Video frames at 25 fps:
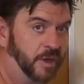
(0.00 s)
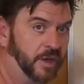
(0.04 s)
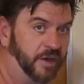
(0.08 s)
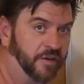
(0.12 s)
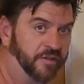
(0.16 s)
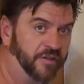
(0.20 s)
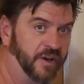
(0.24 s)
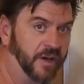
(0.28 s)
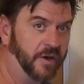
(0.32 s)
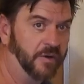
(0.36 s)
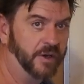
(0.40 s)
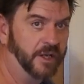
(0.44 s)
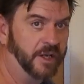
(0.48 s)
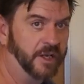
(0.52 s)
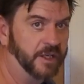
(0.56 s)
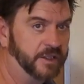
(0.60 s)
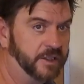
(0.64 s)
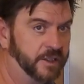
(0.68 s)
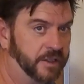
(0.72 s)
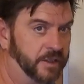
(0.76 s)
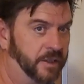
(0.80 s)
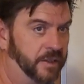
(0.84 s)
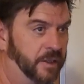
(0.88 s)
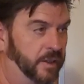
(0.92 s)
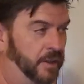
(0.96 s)
on a
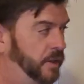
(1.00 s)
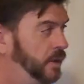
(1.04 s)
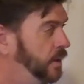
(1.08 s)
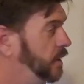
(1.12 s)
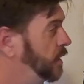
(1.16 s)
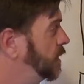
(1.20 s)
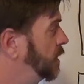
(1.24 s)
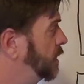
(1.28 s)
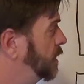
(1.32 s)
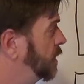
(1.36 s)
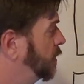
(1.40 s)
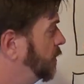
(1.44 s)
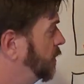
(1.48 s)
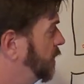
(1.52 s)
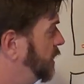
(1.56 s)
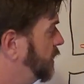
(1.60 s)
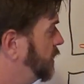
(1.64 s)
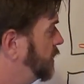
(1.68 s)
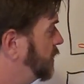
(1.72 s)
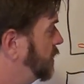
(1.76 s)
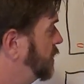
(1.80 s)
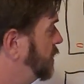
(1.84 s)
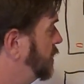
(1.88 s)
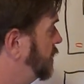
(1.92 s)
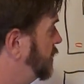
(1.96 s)
foundation.
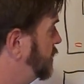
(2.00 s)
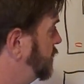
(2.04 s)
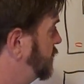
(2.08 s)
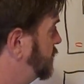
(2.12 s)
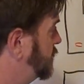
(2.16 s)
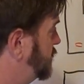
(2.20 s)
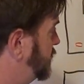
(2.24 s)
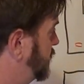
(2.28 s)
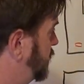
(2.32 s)
Well, you